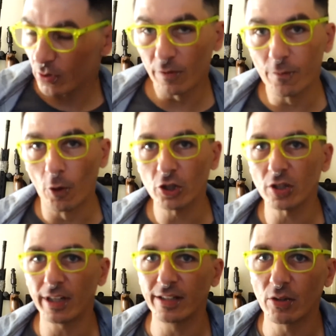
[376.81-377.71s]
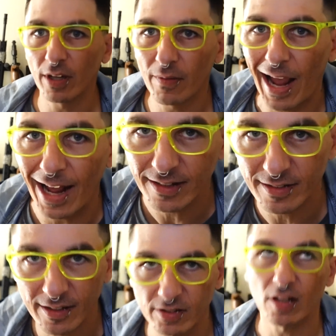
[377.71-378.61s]
unfortunately I don't have
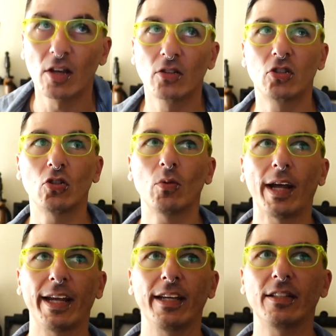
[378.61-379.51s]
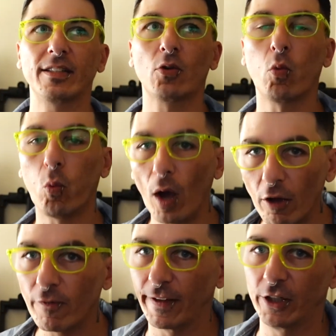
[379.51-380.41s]
access to a
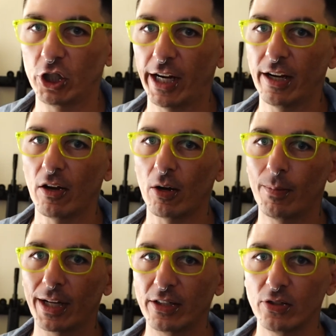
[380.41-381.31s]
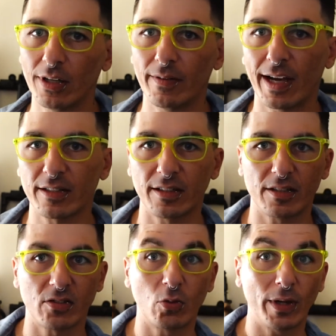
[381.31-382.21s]
12-inch AR, but I do have
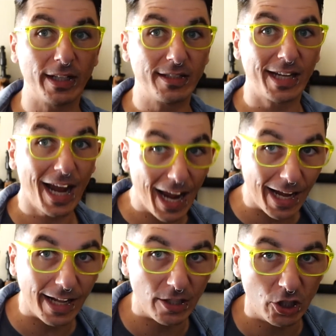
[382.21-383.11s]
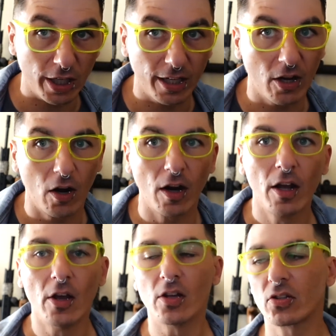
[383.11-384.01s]
access to a 10-inch AR.
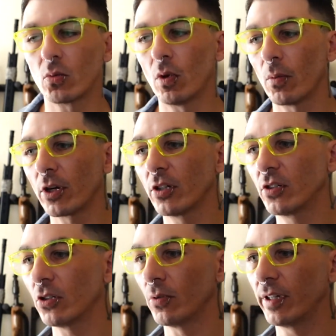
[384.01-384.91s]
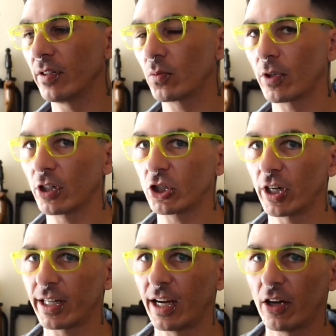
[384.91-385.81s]
So what we're going to do is we're going to
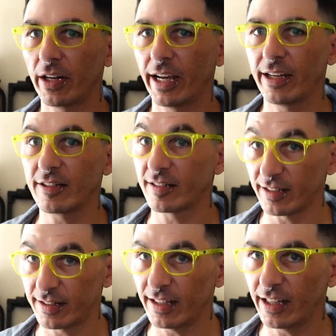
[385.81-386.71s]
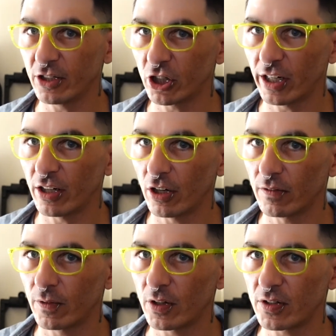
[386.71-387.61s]
check out a 16-inch AR
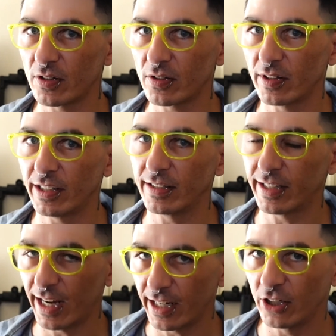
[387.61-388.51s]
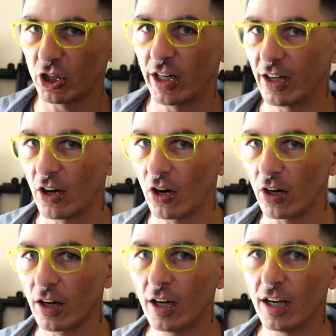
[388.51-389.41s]
versus the 10-inch
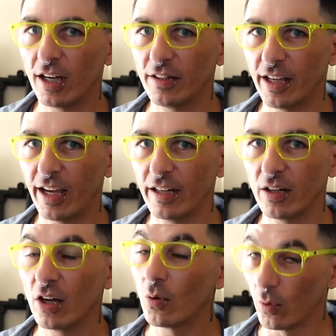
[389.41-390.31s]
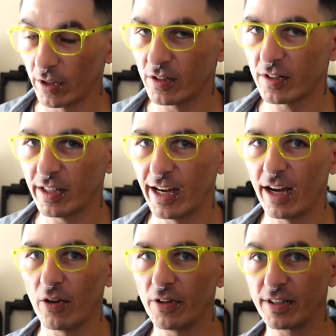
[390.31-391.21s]
AR, and then we're going to see
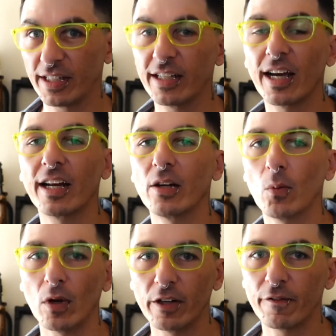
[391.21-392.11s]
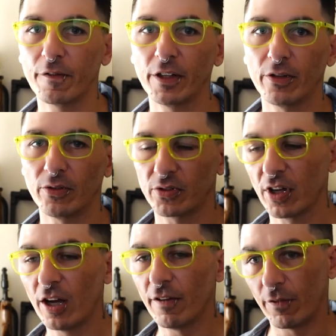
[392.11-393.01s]
how the T91 feels
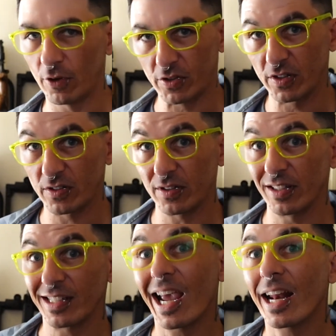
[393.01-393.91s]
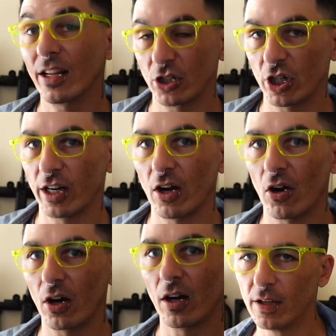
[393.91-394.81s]
versus the 10-inch
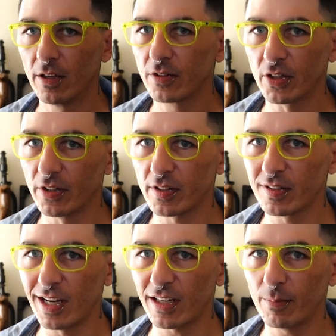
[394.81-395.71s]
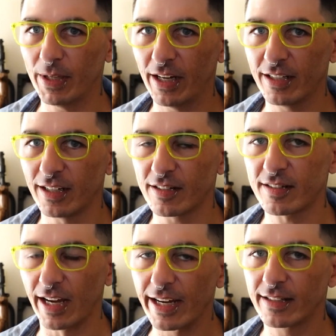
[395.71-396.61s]
AR. So this is not going to be any kind of
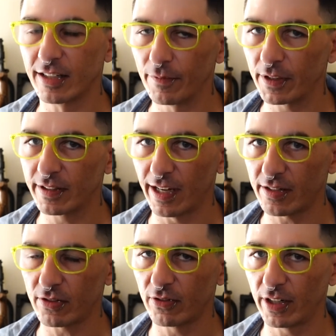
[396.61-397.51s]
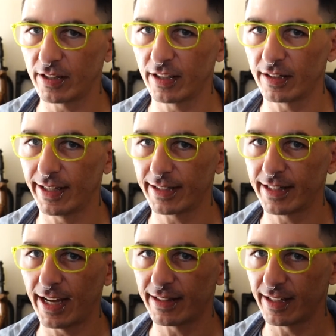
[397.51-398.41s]
scientific test or anything like
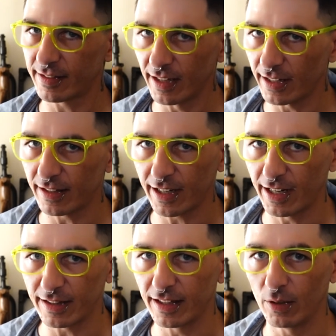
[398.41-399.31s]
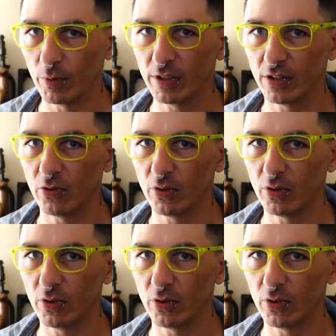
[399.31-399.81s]
that. That's not the kind of thing we do